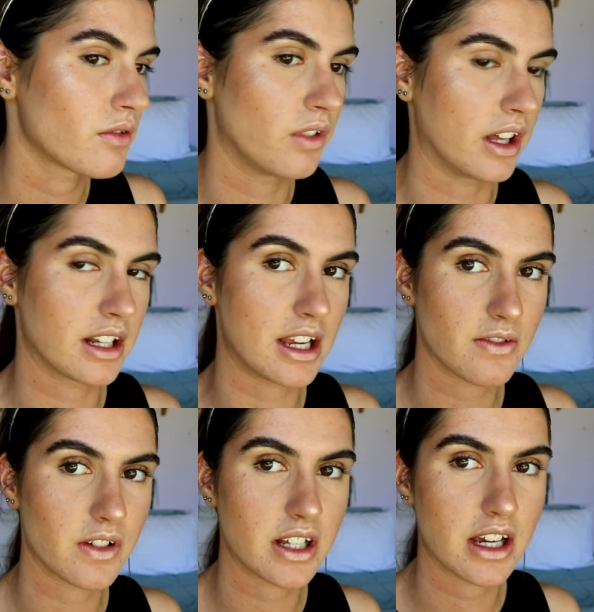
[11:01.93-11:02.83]
for like an
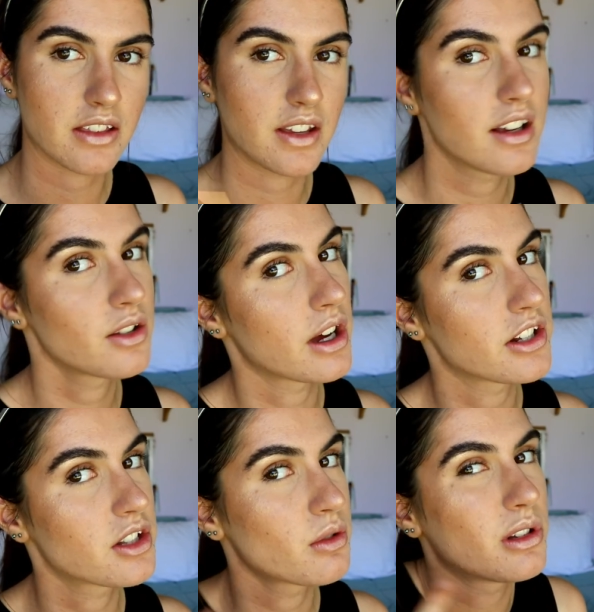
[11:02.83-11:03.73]
everyday thing so I
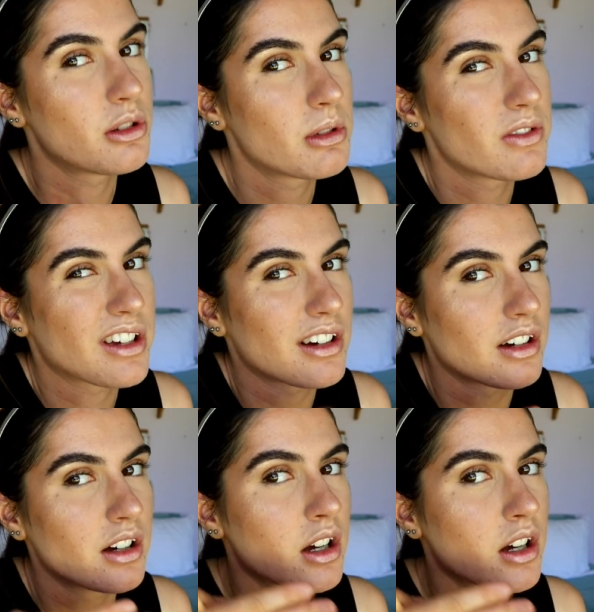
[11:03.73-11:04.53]
just do a little bit of like a